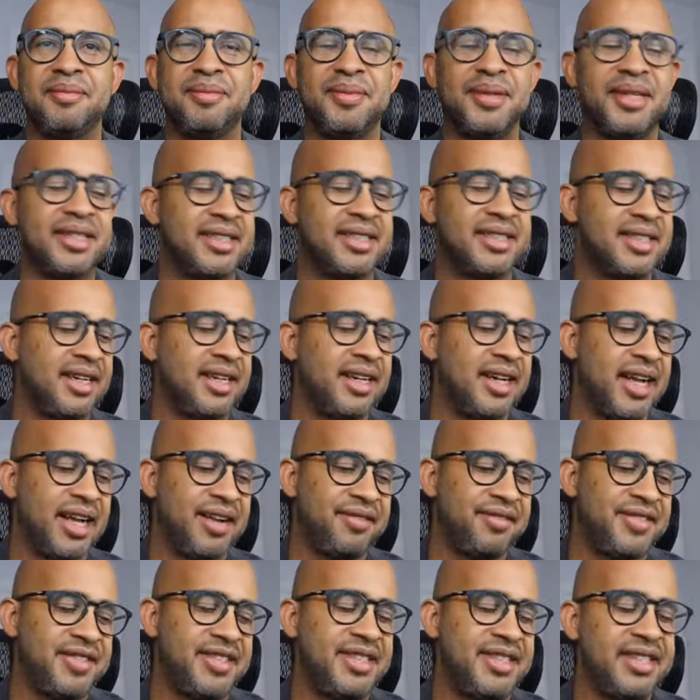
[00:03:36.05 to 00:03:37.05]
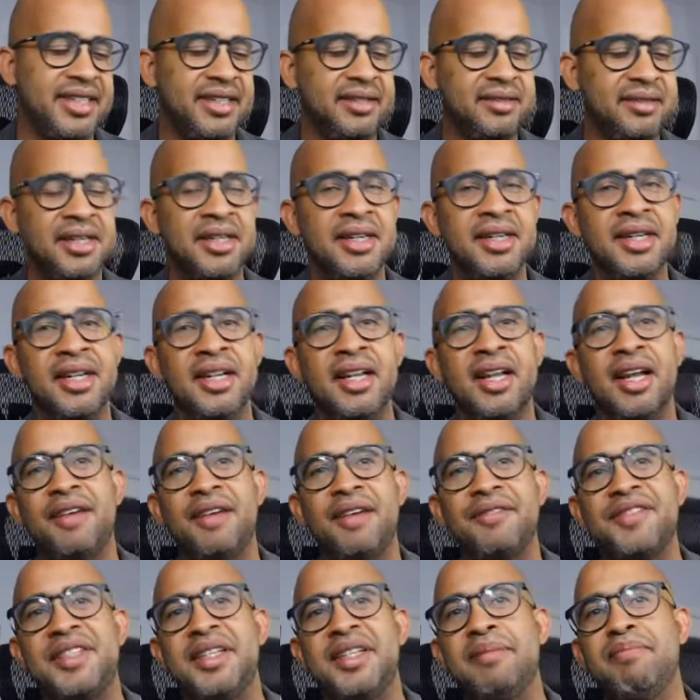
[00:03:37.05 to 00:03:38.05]
But I've seen
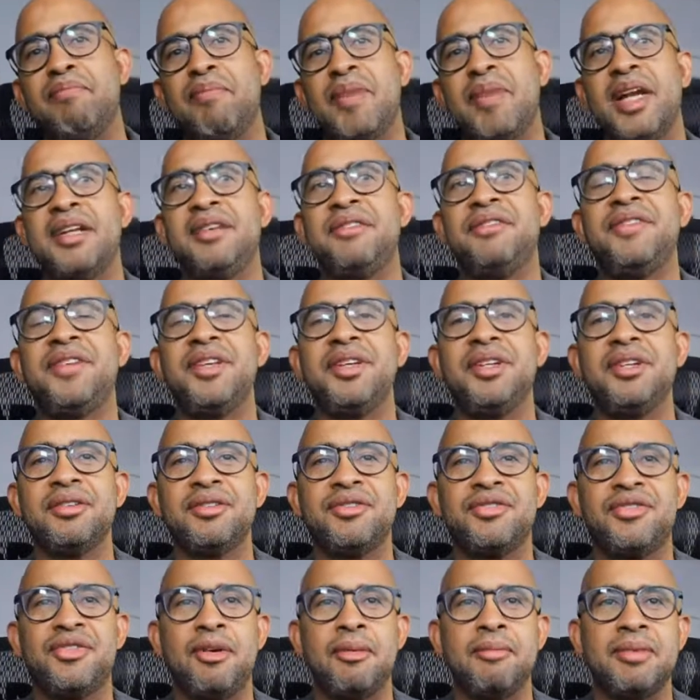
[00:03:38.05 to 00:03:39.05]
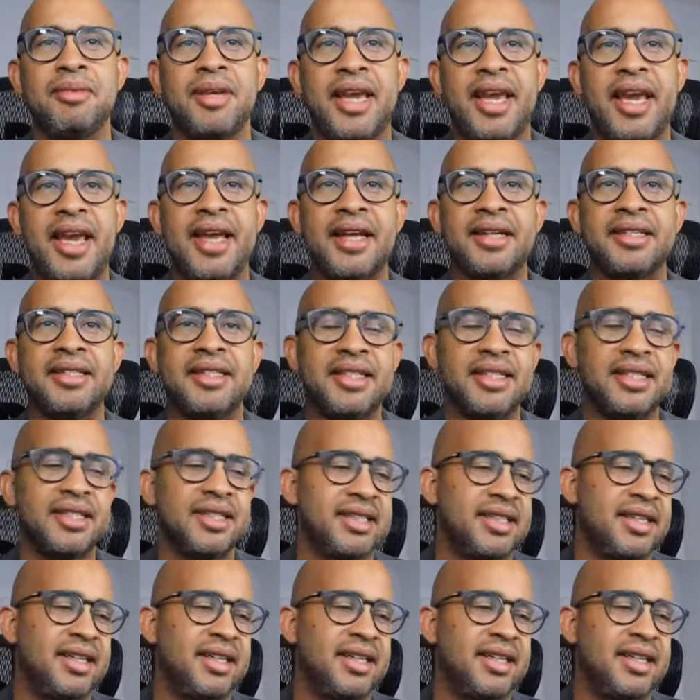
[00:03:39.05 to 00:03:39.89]
many videos from Kent